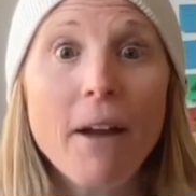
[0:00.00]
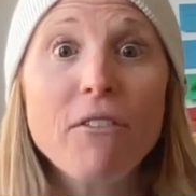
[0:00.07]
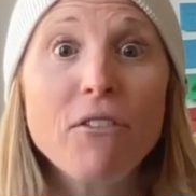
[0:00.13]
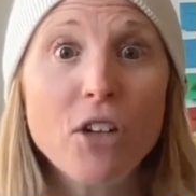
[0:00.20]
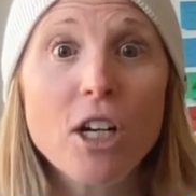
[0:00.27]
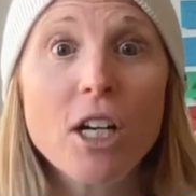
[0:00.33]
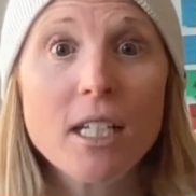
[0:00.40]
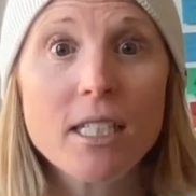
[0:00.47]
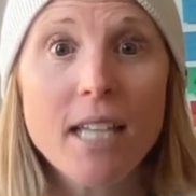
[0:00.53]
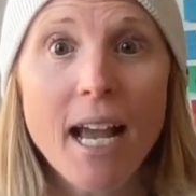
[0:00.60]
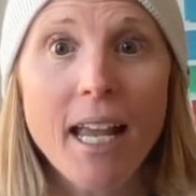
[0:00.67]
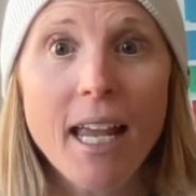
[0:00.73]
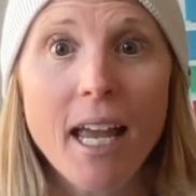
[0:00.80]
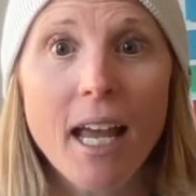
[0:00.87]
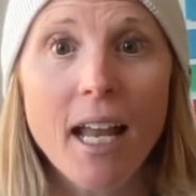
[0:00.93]
But for a
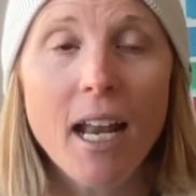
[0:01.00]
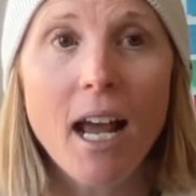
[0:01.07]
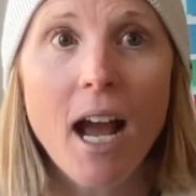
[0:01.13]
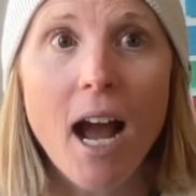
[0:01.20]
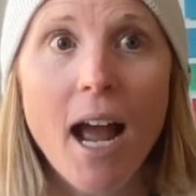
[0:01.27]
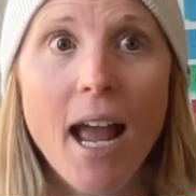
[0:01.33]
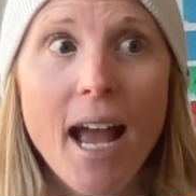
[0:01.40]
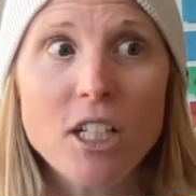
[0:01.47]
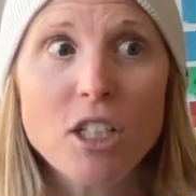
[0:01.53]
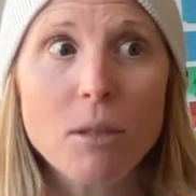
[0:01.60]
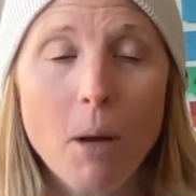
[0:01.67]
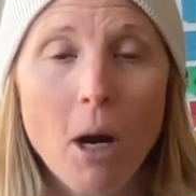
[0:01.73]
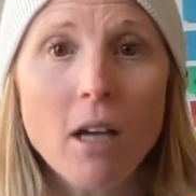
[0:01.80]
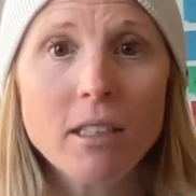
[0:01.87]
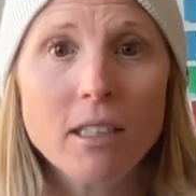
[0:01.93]
second, I
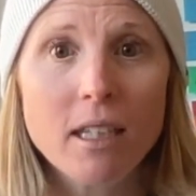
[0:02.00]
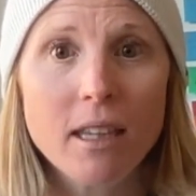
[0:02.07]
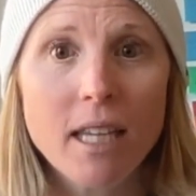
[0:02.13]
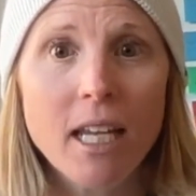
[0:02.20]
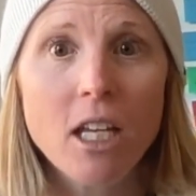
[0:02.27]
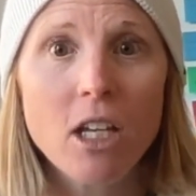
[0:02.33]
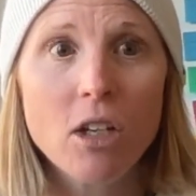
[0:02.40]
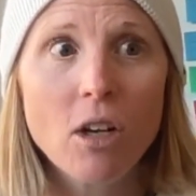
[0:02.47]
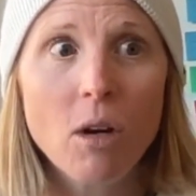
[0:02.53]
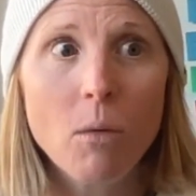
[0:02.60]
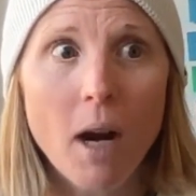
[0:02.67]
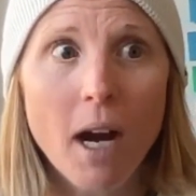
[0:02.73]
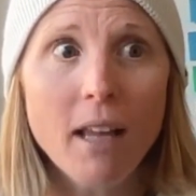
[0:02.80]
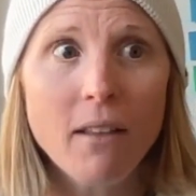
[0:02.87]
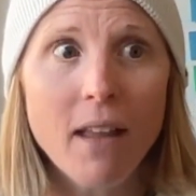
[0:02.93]
had to pause and think, you
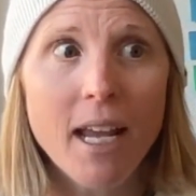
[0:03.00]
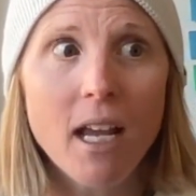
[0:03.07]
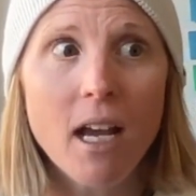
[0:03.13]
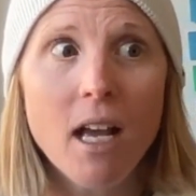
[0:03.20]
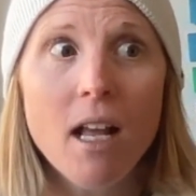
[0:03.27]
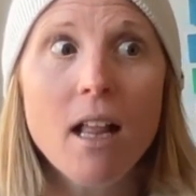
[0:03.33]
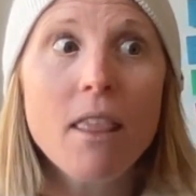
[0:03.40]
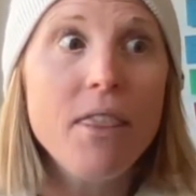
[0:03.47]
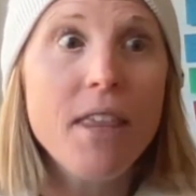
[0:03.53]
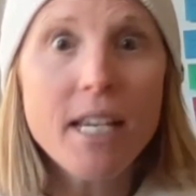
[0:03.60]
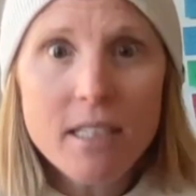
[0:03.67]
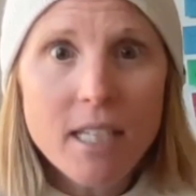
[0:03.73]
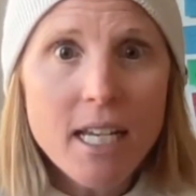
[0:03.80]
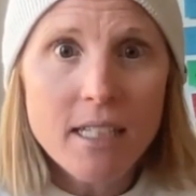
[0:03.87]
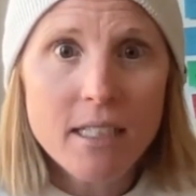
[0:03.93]
know what? Like,
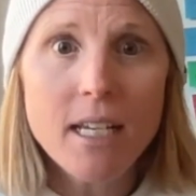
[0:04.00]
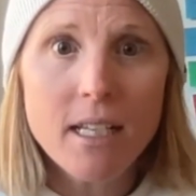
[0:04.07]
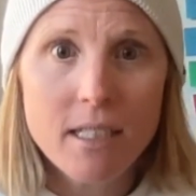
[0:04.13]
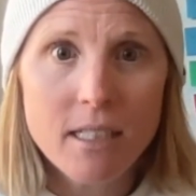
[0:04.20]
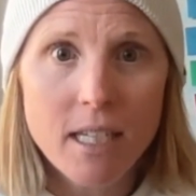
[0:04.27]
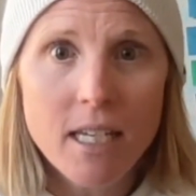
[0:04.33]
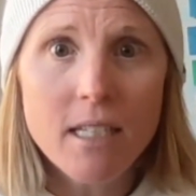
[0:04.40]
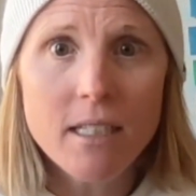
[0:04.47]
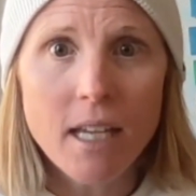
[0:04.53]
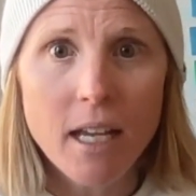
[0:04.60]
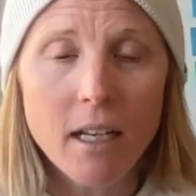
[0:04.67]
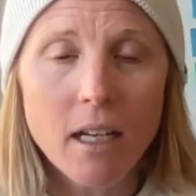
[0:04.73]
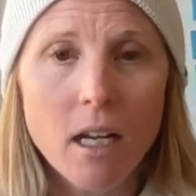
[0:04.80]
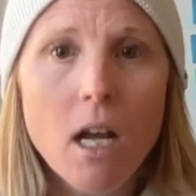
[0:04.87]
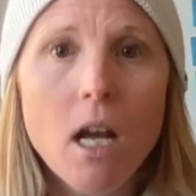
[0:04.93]
this is a
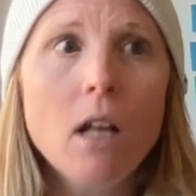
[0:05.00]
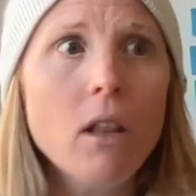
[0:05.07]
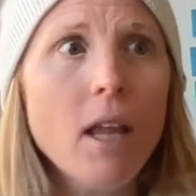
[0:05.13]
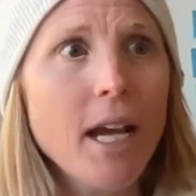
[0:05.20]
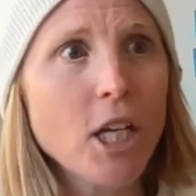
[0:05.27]
season